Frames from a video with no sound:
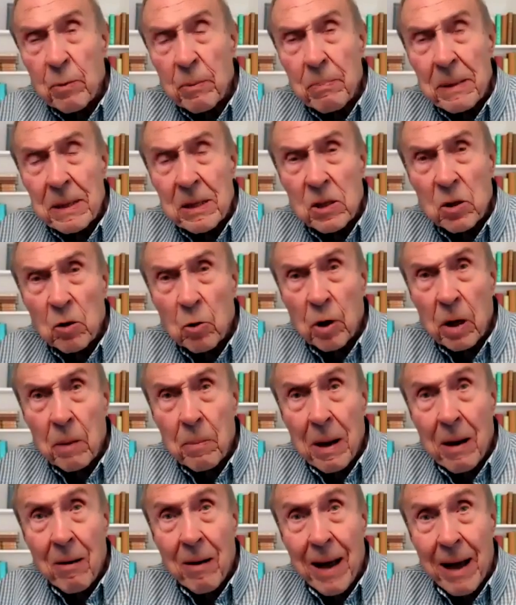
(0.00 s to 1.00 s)
We've been talking
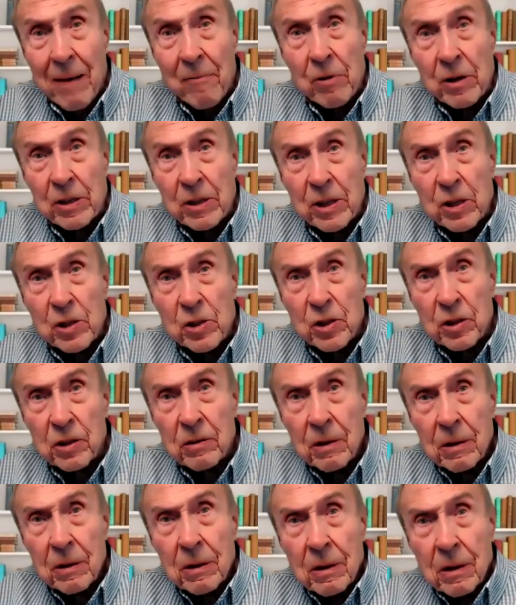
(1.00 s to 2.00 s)
about heritage
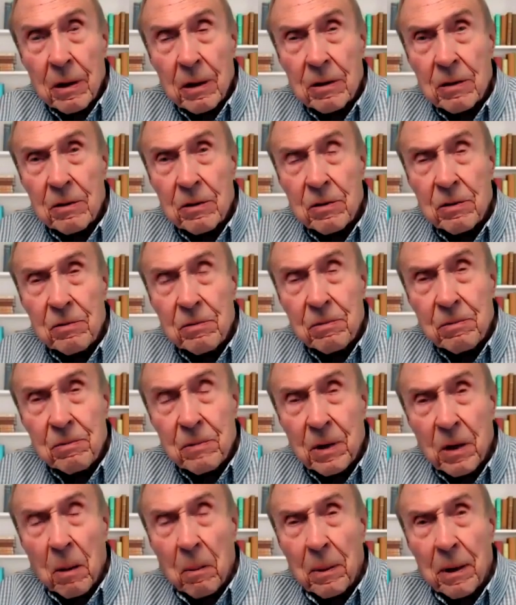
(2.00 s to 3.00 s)
a
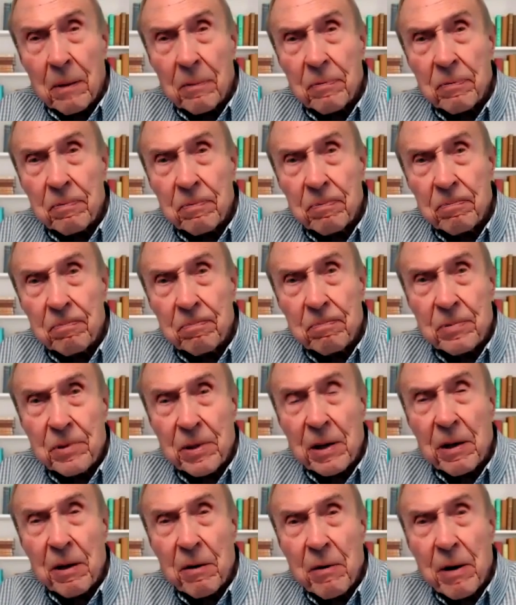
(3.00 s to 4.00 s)
couple of
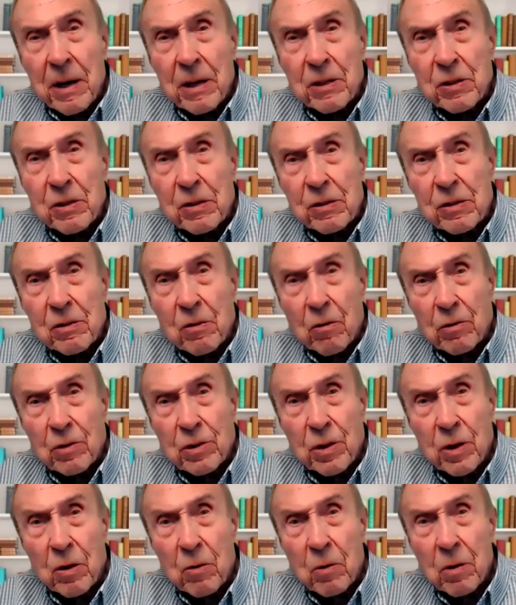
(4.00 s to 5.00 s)
generations or
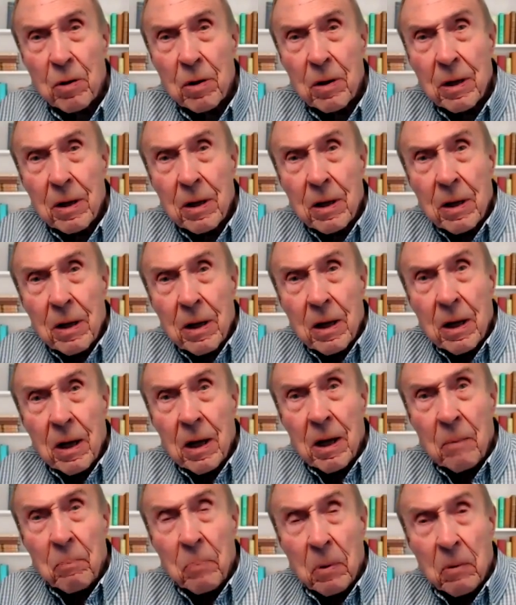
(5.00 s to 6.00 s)
so,
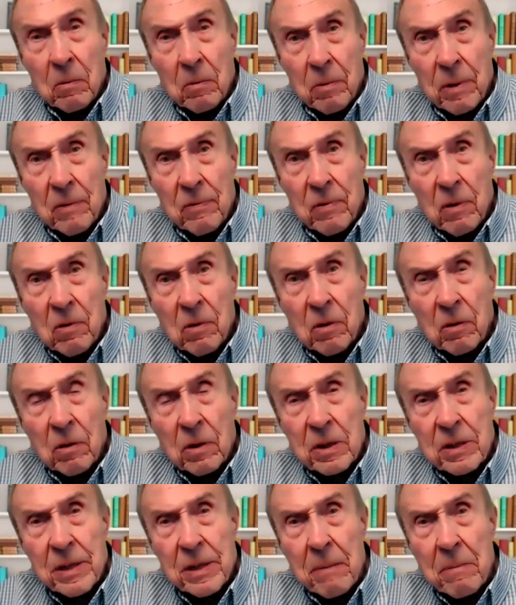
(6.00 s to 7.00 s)
but we've all got
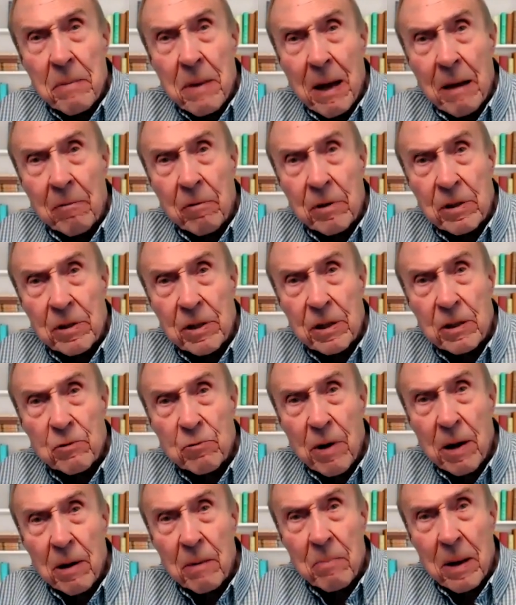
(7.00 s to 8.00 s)
the same heritage
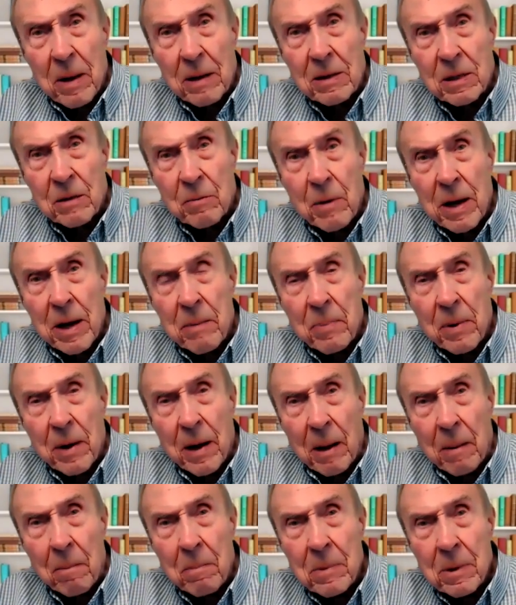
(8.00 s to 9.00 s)
right back to
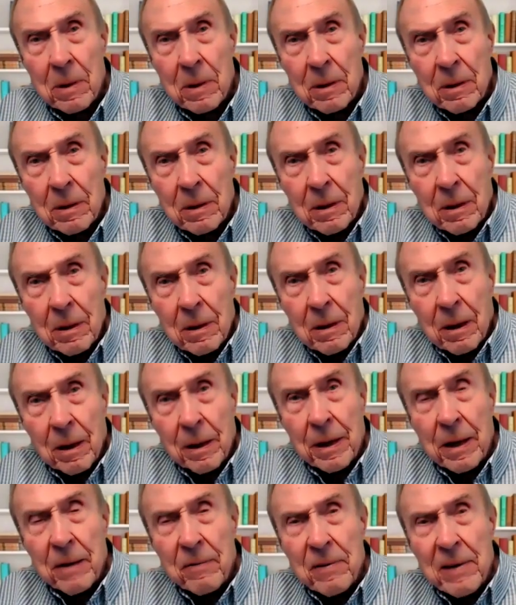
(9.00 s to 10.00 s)
Abraham
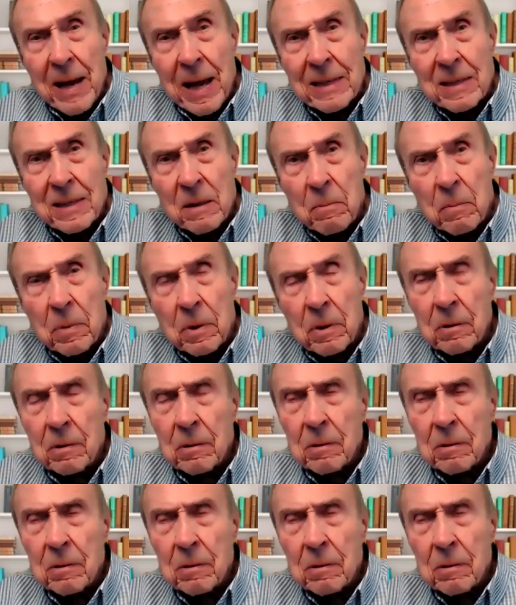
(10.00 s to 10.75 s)
and even Adam.